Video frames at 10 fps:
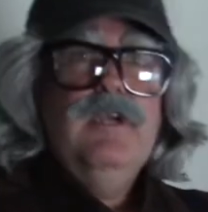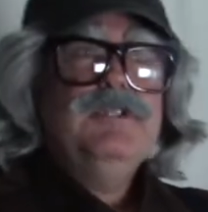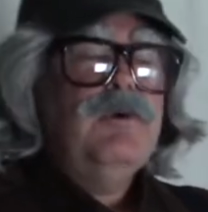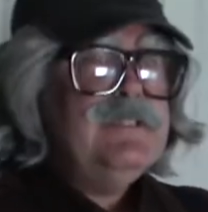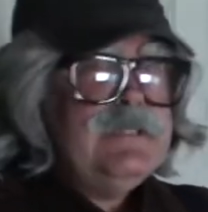
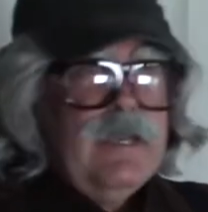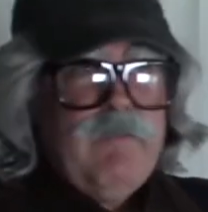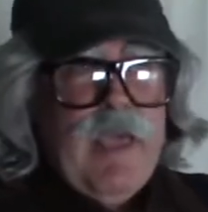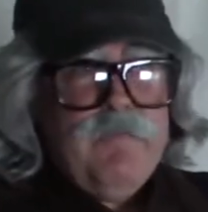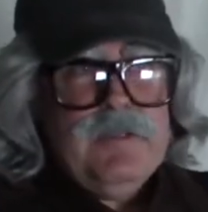So instead of
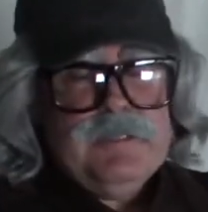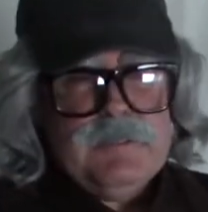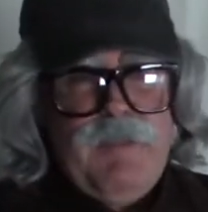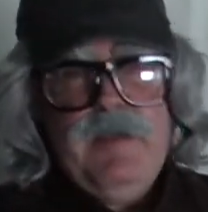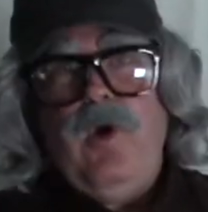having to
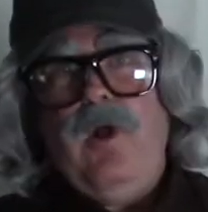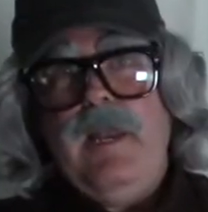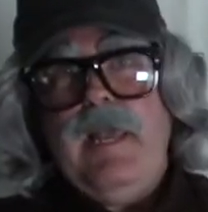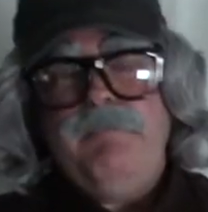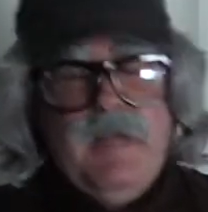spend all
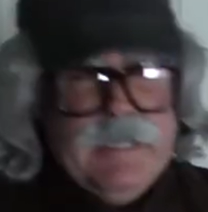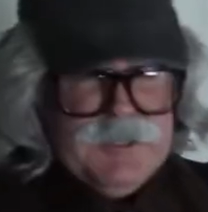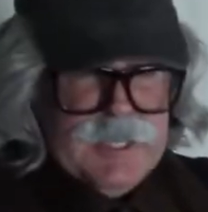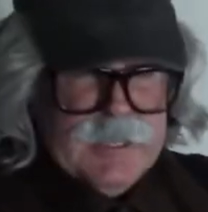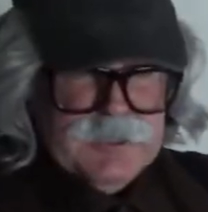that money
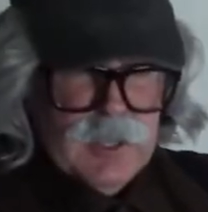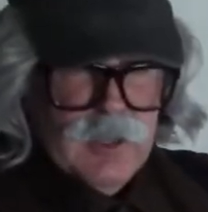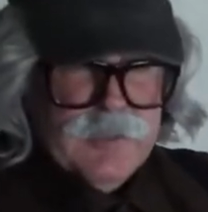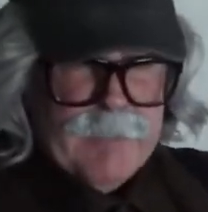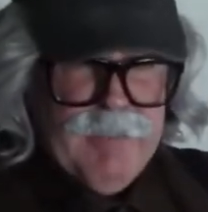changing
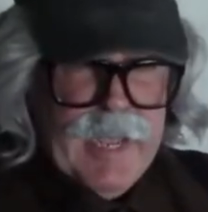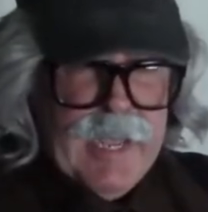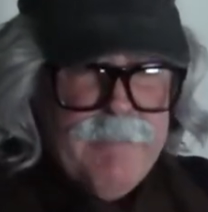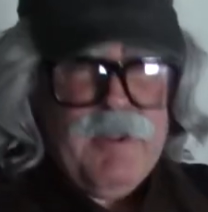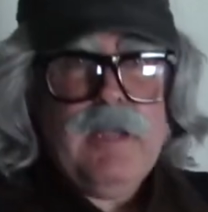all that
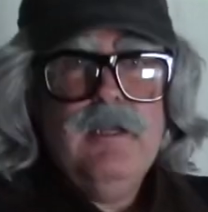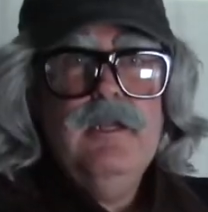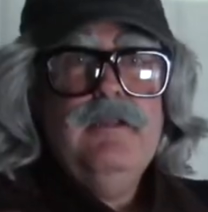paper,